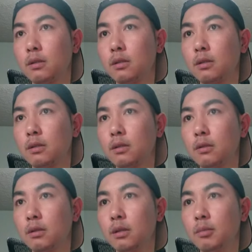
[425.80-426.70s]
Okay,
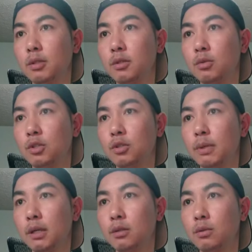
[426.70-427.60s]
let me switch back
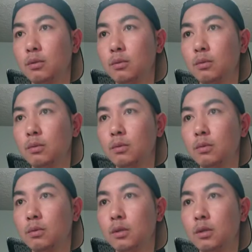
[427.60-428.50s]
to
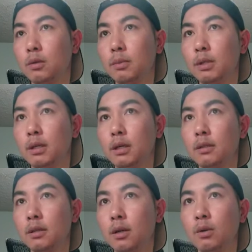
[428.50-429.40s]
Omega.
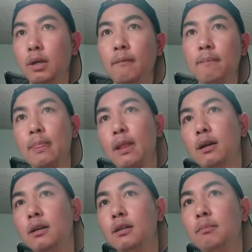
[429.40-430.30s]
Okay,
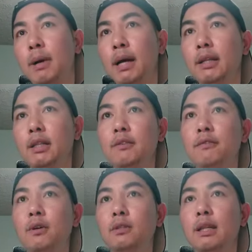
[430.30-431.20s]
by
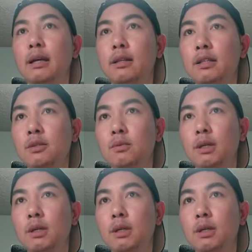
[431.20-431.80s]
default, like this one.